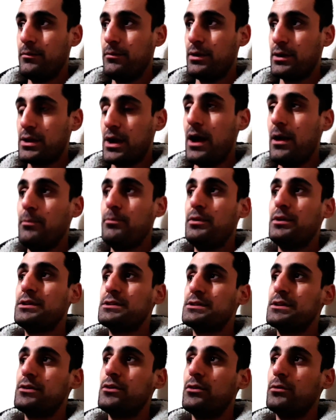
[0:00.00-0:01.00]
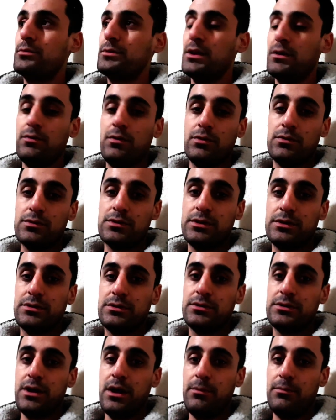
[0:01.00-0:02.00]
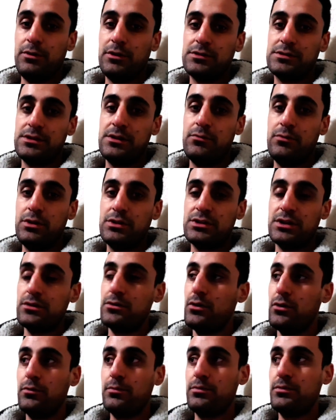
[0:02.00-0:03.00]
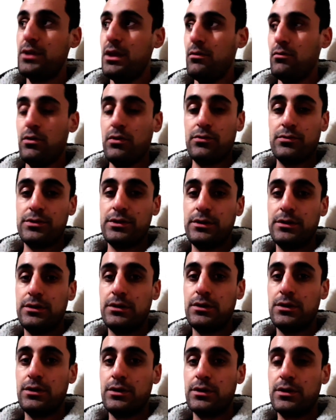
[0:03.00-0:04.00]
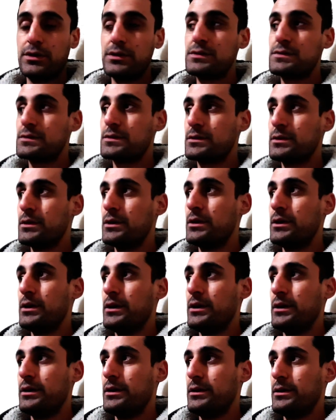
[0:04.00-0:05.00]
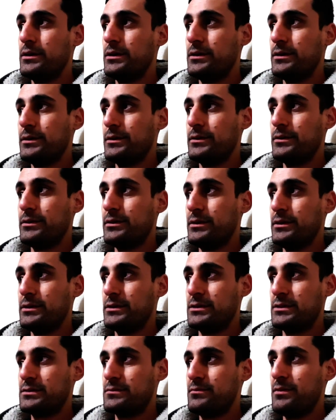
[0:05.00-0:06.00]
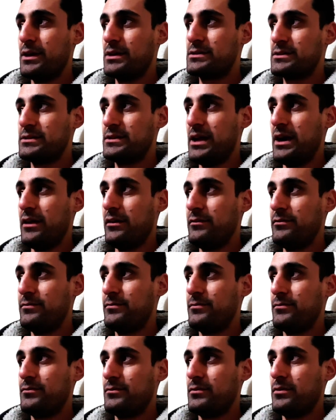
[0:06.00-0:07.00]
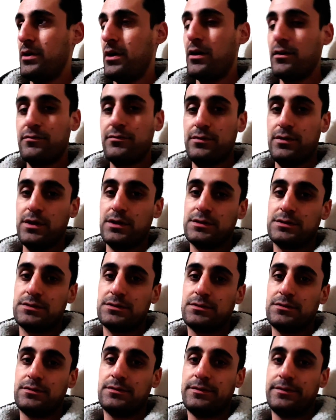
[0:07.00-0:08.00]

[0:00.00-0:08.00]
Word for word: but I personally hope they won't. I personally wish and hope they won't. Because it just makes life hard for us.